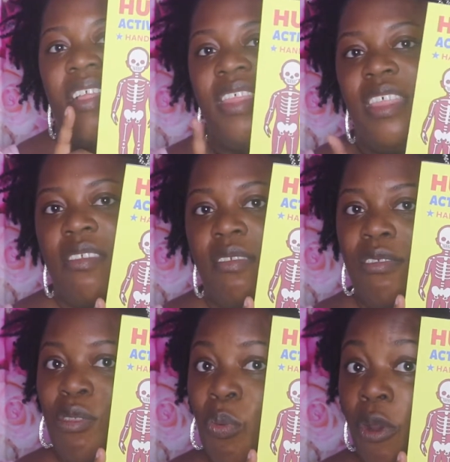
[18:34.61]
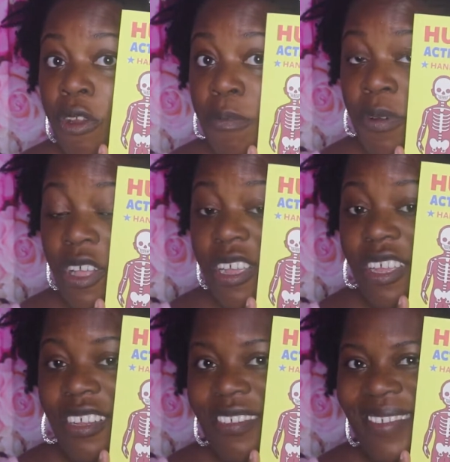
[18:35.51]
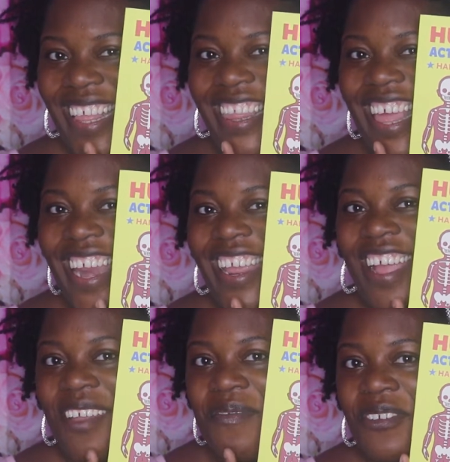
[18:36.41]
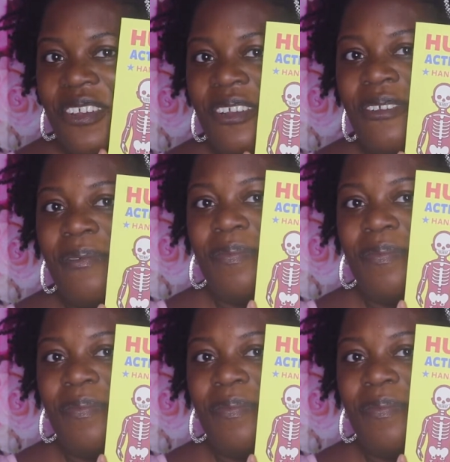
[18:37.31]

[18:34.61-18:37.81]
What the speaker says: this is the workbook that I got for her.